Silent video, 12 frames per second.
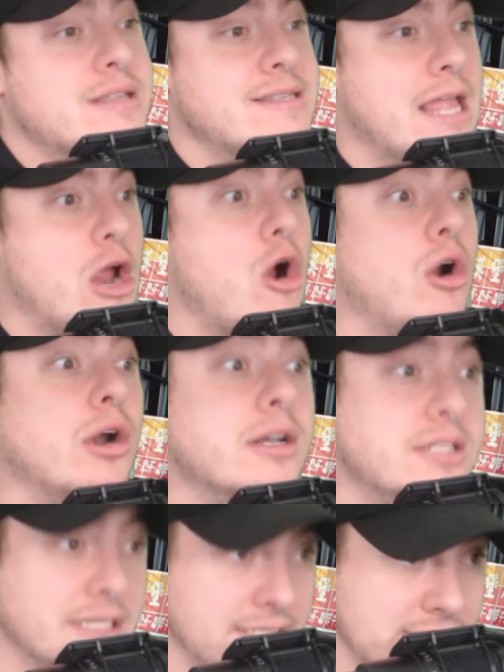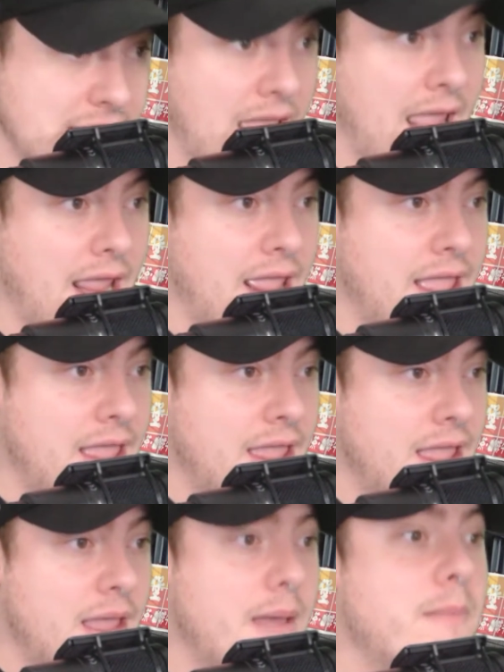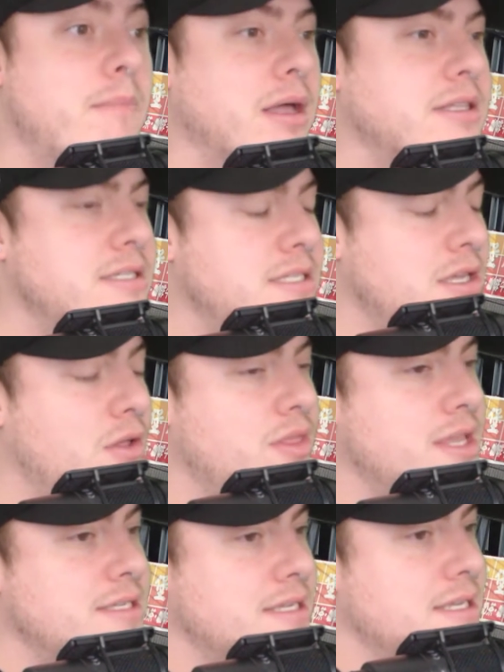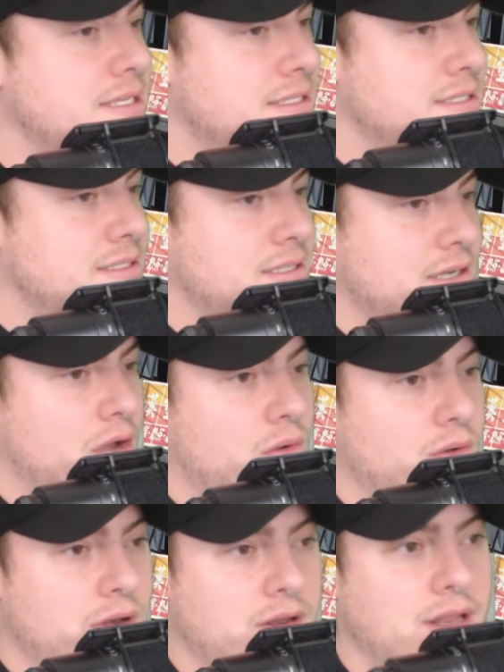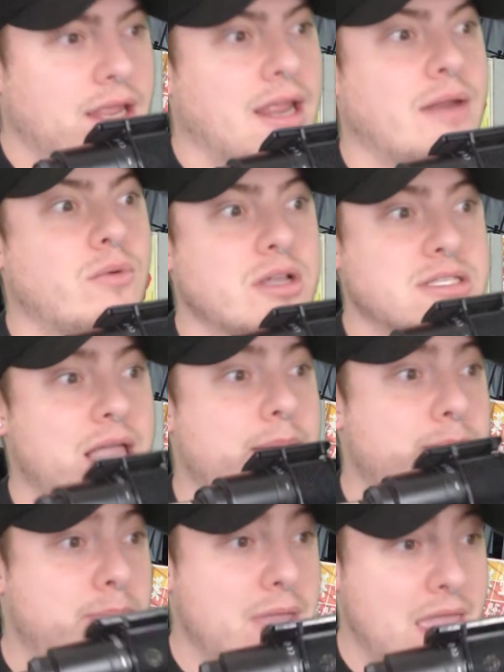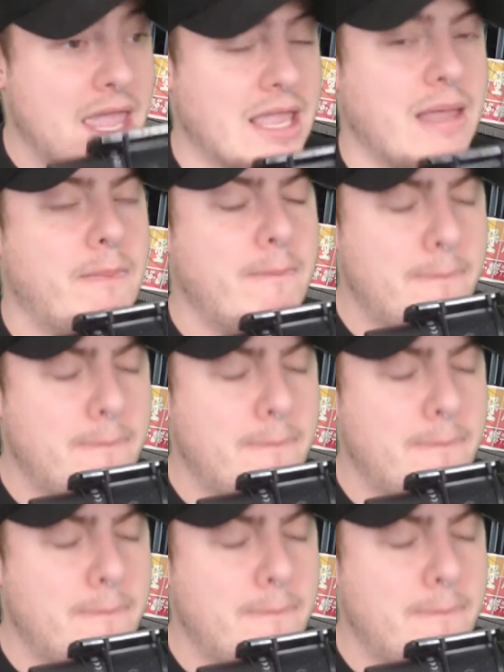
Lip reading: as they are today. But still, this is, it was a big